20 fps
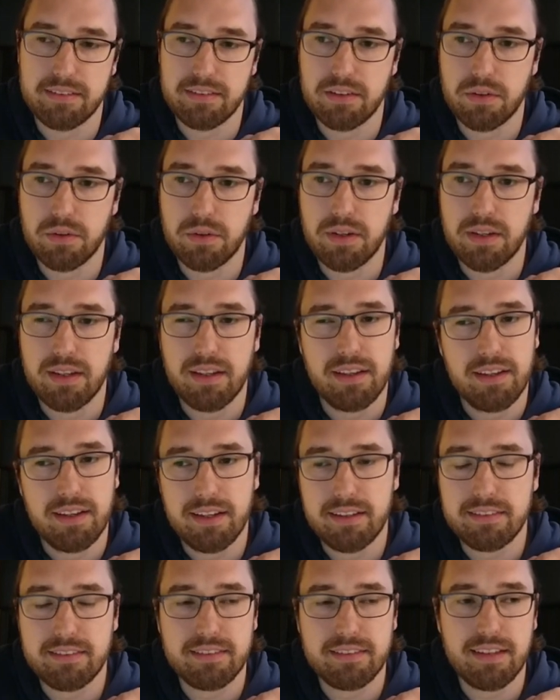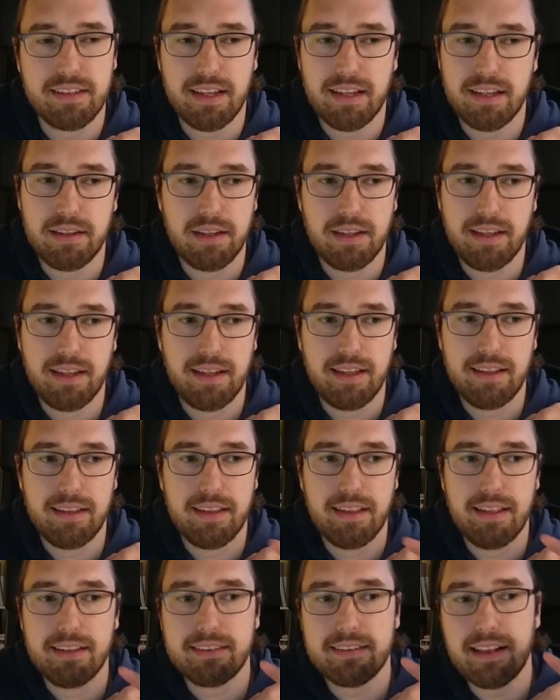So it's
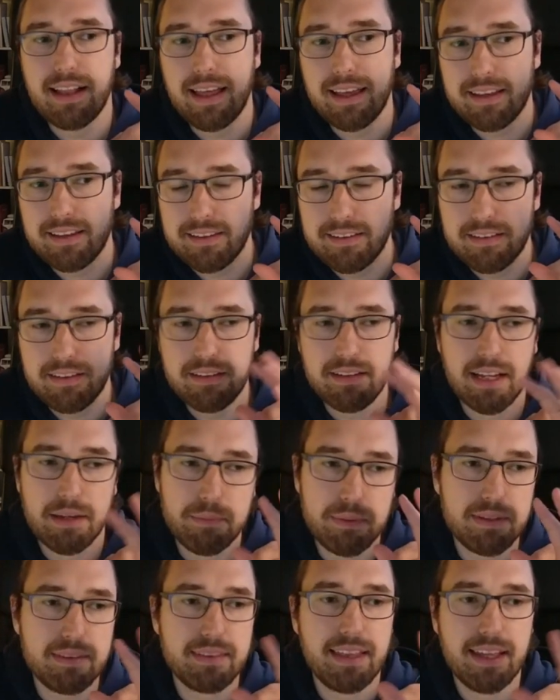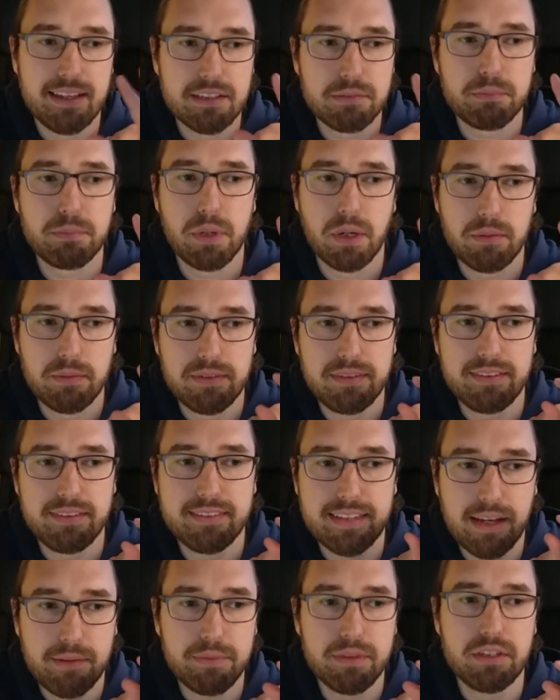like, I mean, there's probably
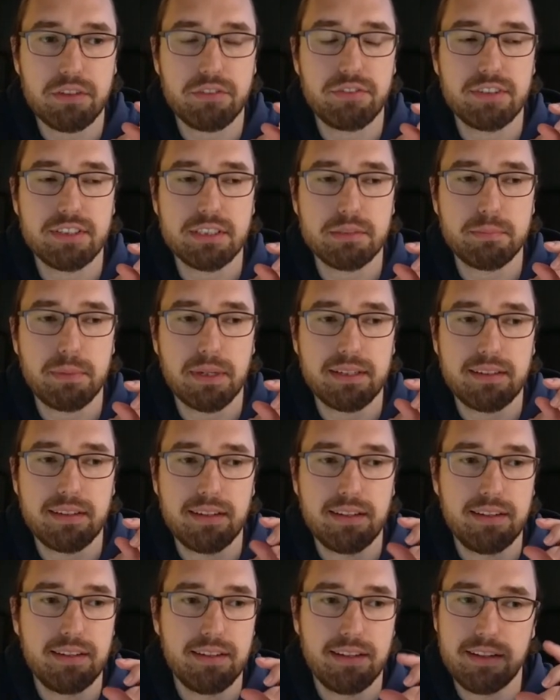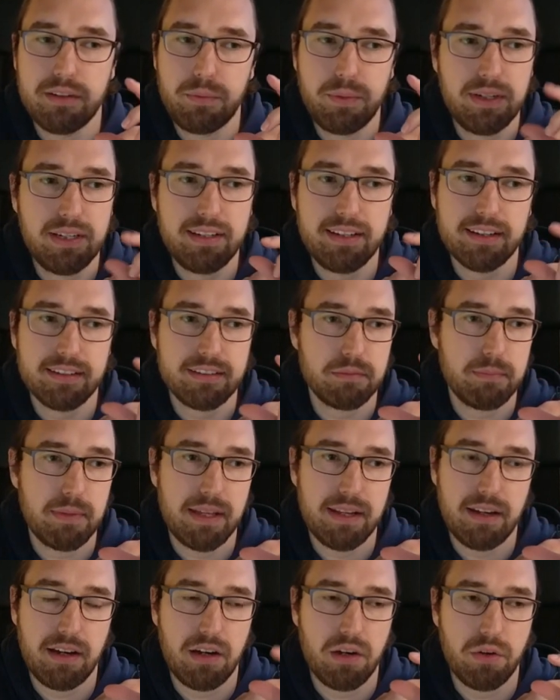some difference, but it really doesn't
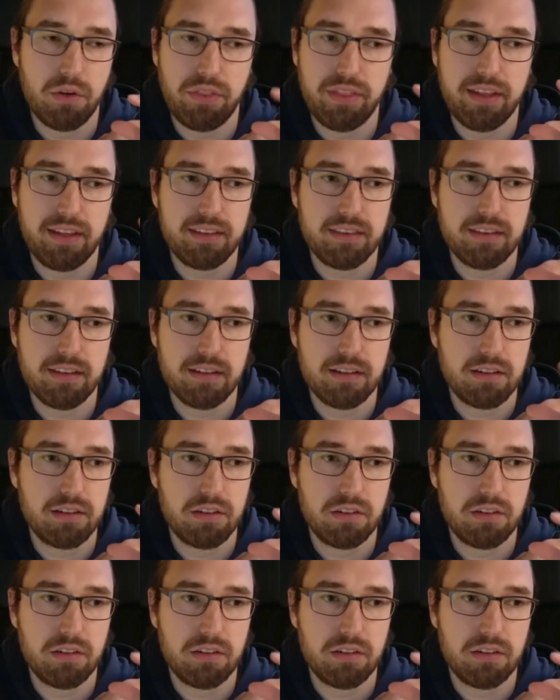matter how thick the